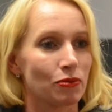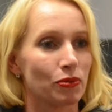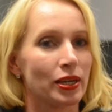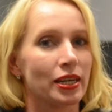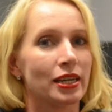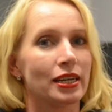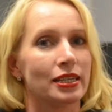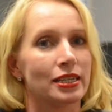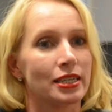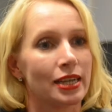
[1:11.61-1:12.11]
We
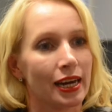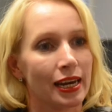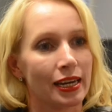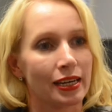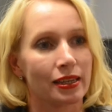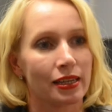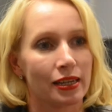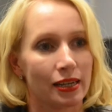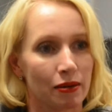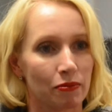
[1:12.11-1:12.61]
can
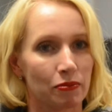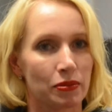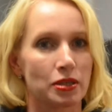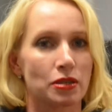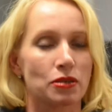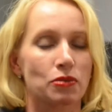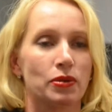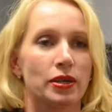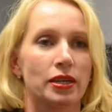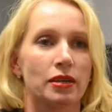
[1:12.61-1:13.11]
take the
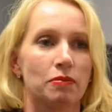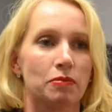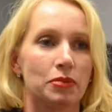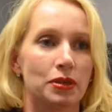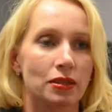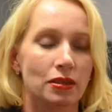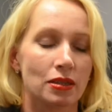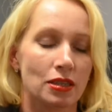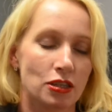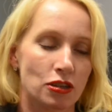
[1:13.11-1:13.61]
numbers, we can
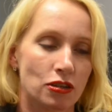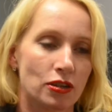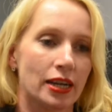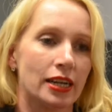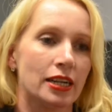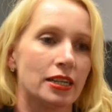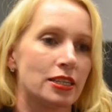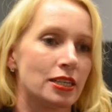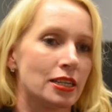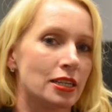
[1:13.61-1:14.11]
build the
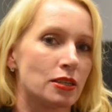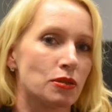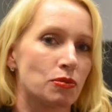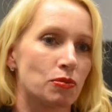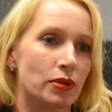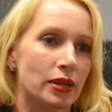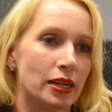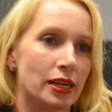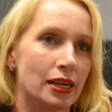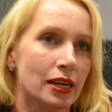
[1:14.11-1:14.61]
strategies,
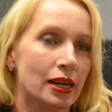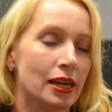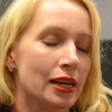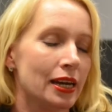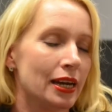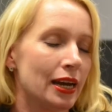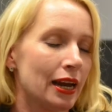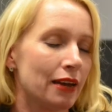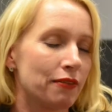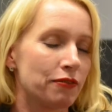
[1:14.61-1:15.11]
we
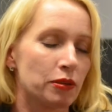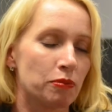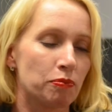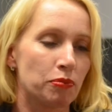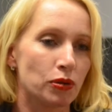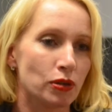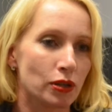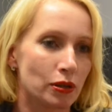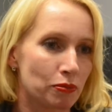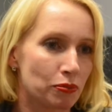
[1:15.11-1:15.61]
have the
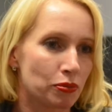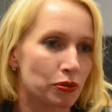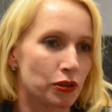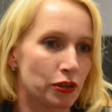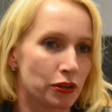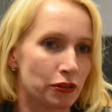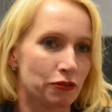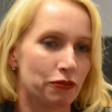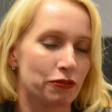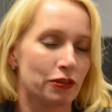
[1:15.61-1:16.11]

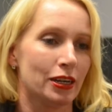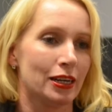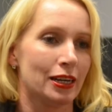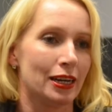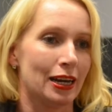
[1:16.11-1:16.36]
bulletproof